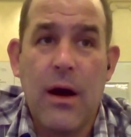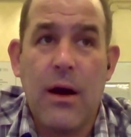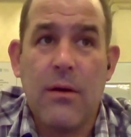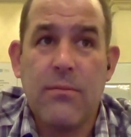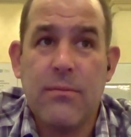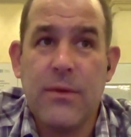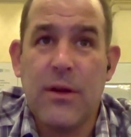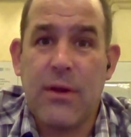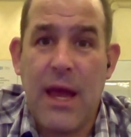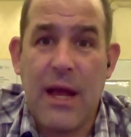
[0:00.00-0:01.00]
uh, you
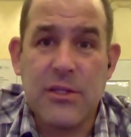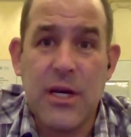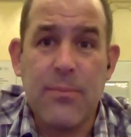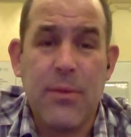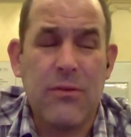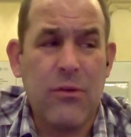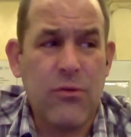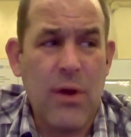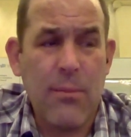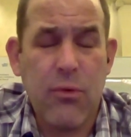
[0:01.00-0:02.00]
know, catch up and to
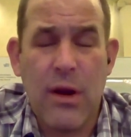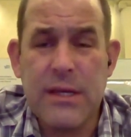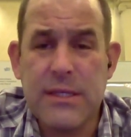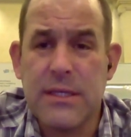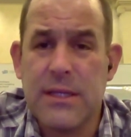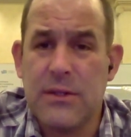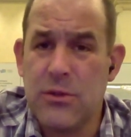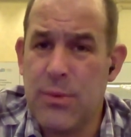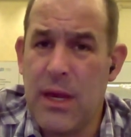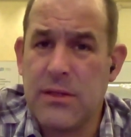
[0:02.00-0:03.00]
drop prices and
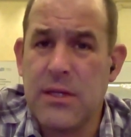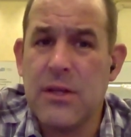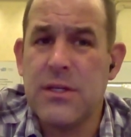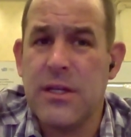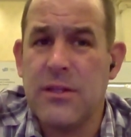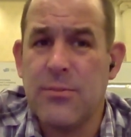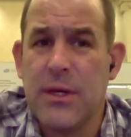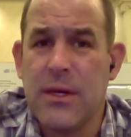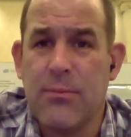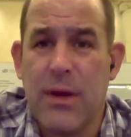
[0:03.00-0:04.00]
to pay attention and to
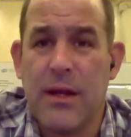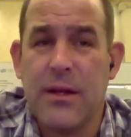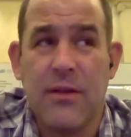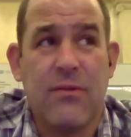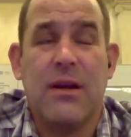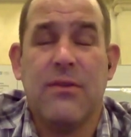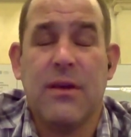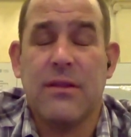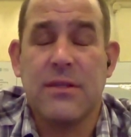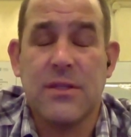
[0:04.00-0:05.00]
be competitive. And I
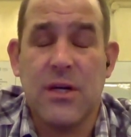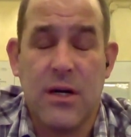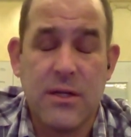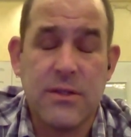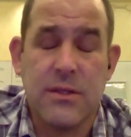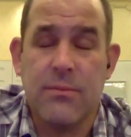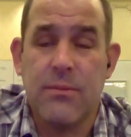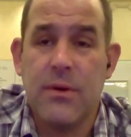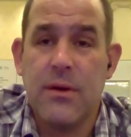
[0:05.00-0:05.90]
think this is awesome.